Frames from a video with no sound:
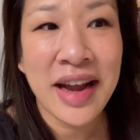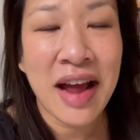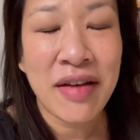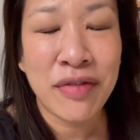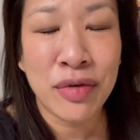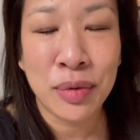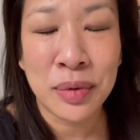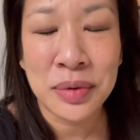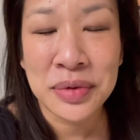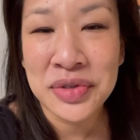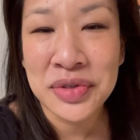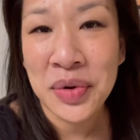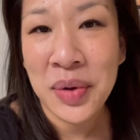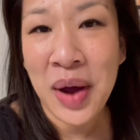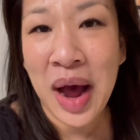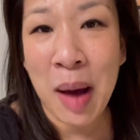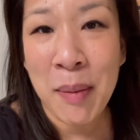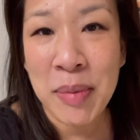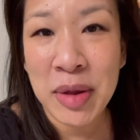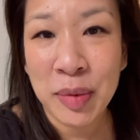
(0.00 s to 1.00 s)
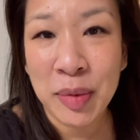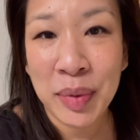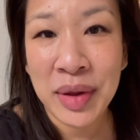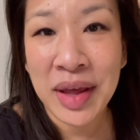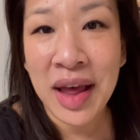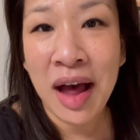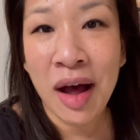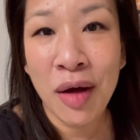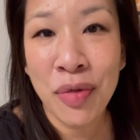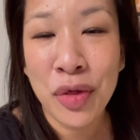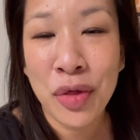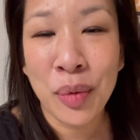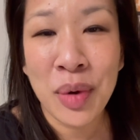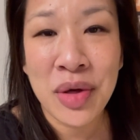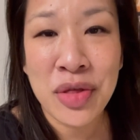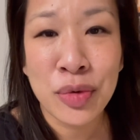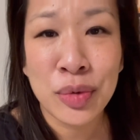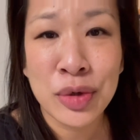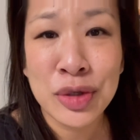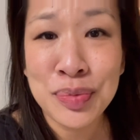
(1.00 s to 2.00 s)
Everyone was so happy to be out. The
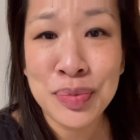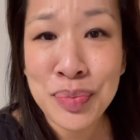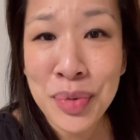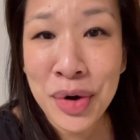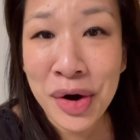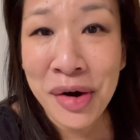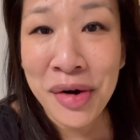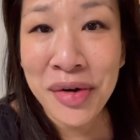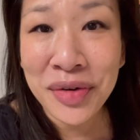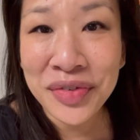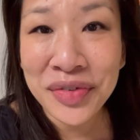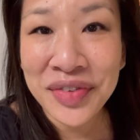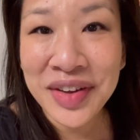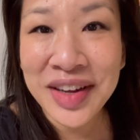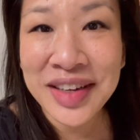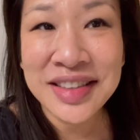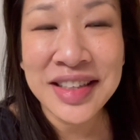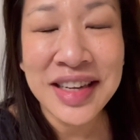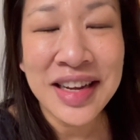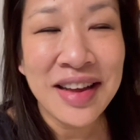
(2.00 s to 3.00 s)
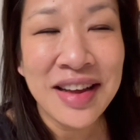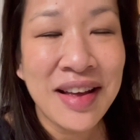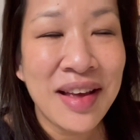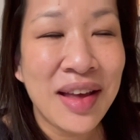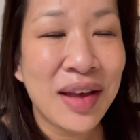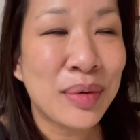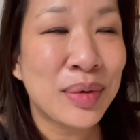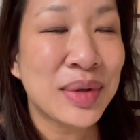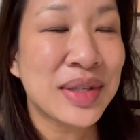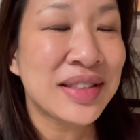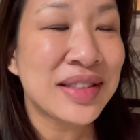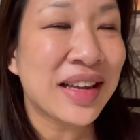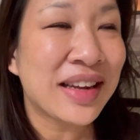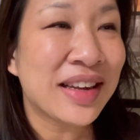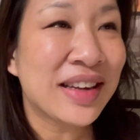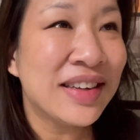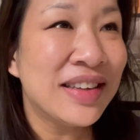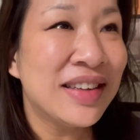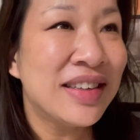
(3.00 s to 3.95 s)
weather was perfect. It was like,